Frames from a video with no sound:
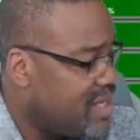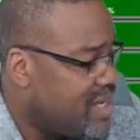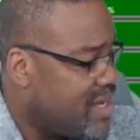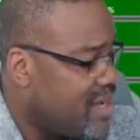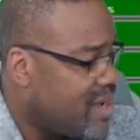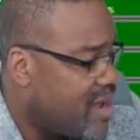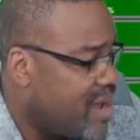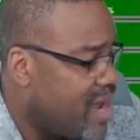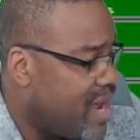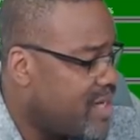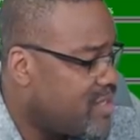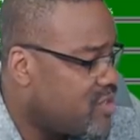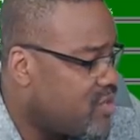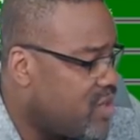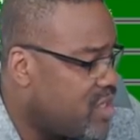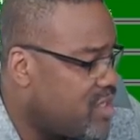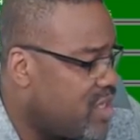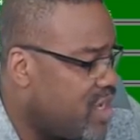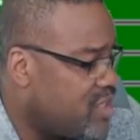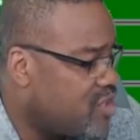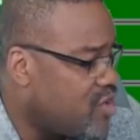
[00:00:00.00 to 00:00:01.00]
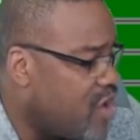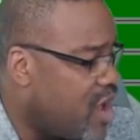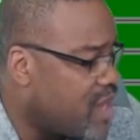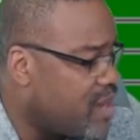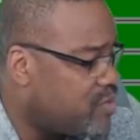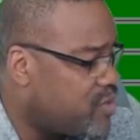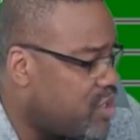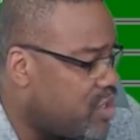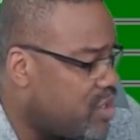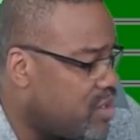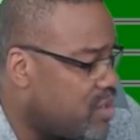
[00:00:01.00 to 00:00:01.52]
All right, so it, it's all
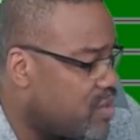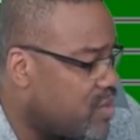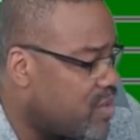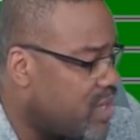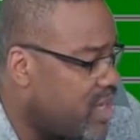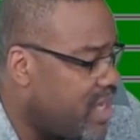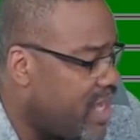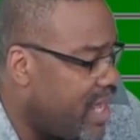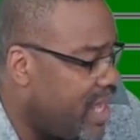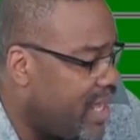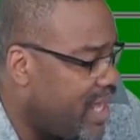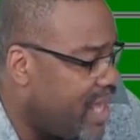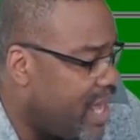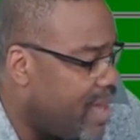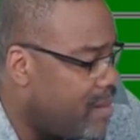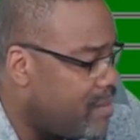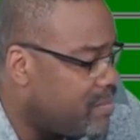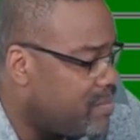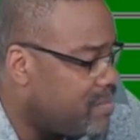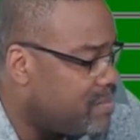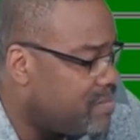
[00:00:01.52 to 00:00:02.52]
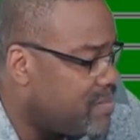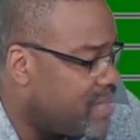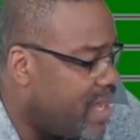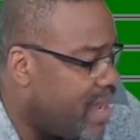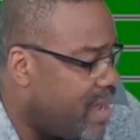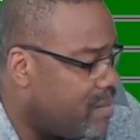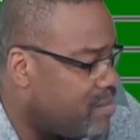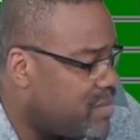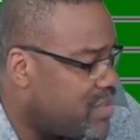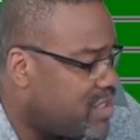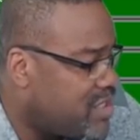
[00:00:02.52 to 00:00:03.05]
up to you. M
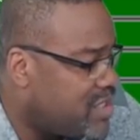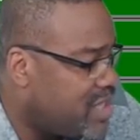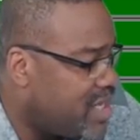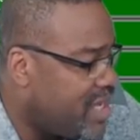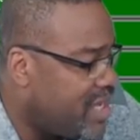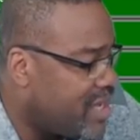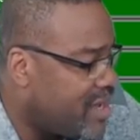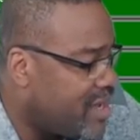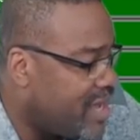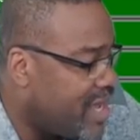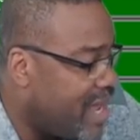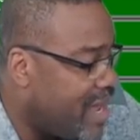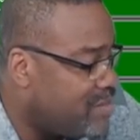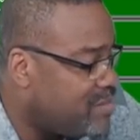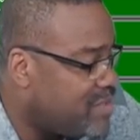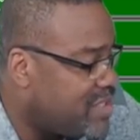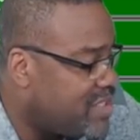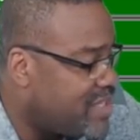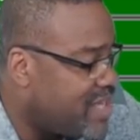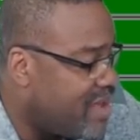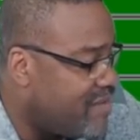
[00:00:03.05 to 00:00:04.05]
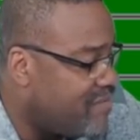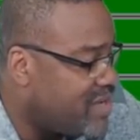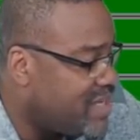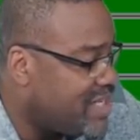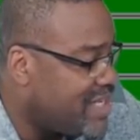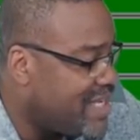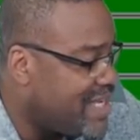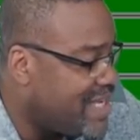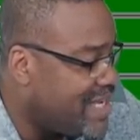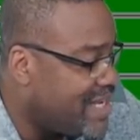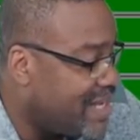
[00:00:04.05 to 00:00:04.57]
MC uh, M
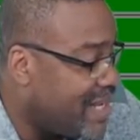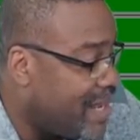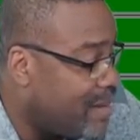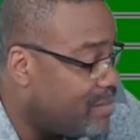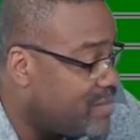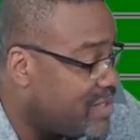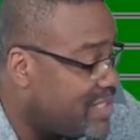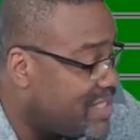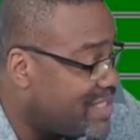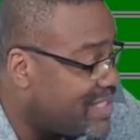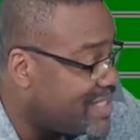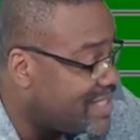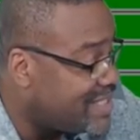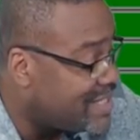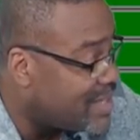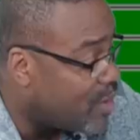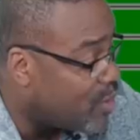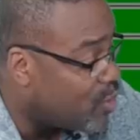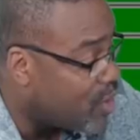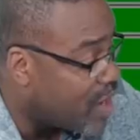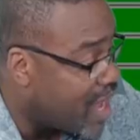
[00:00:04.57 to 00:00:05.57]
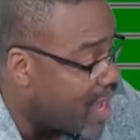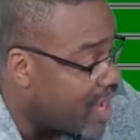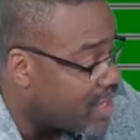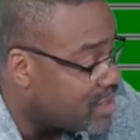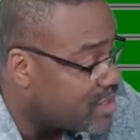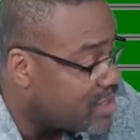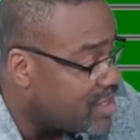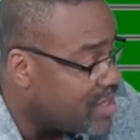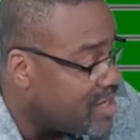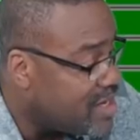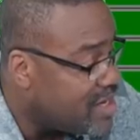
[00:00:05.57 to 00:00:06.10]
seven E M so oh
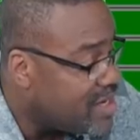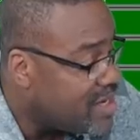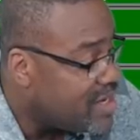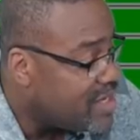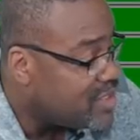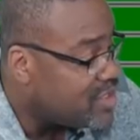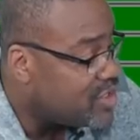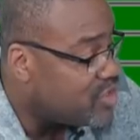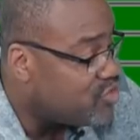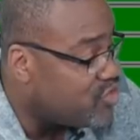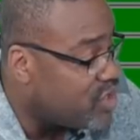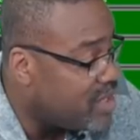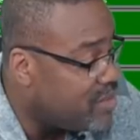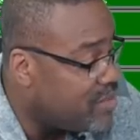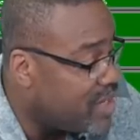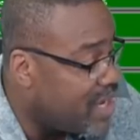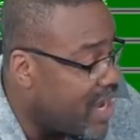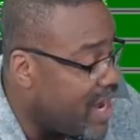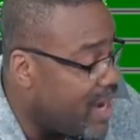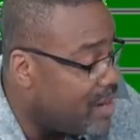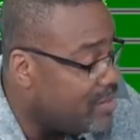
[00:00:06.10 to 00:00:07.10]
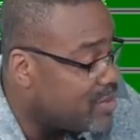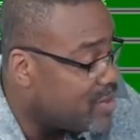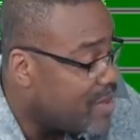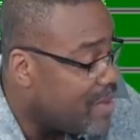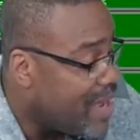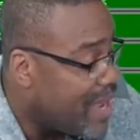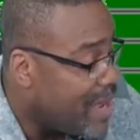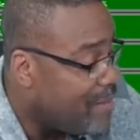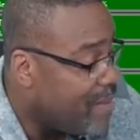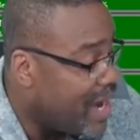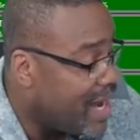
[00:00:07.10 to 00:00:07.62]
gosh, stream games.
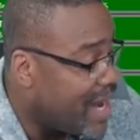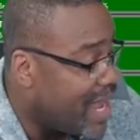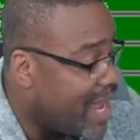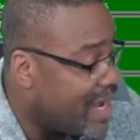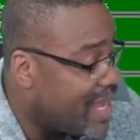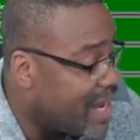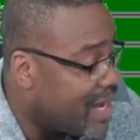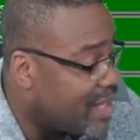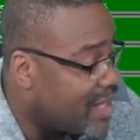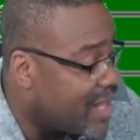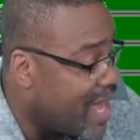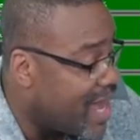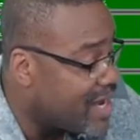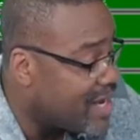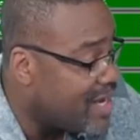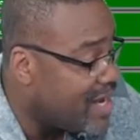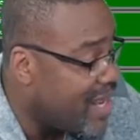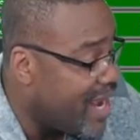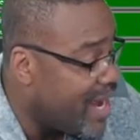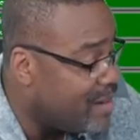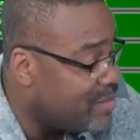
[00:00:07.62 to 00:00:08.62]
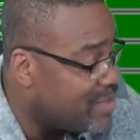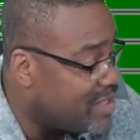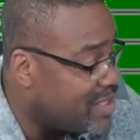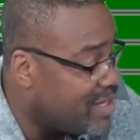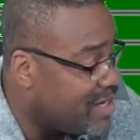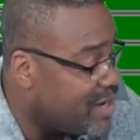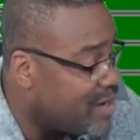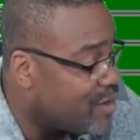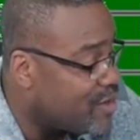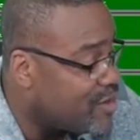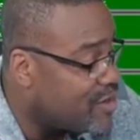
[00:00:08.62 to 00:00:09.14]
Man, I got a lot of names in
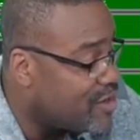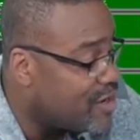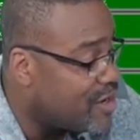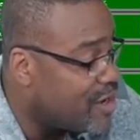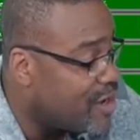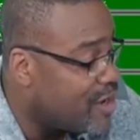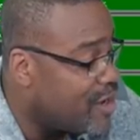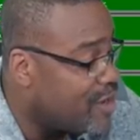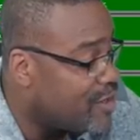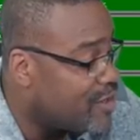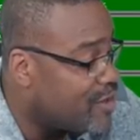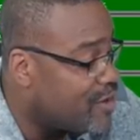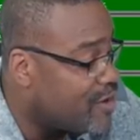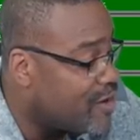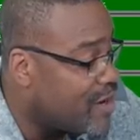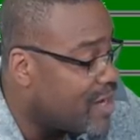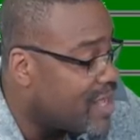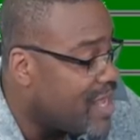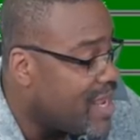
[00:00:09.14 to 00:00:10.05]
here. Good Lord.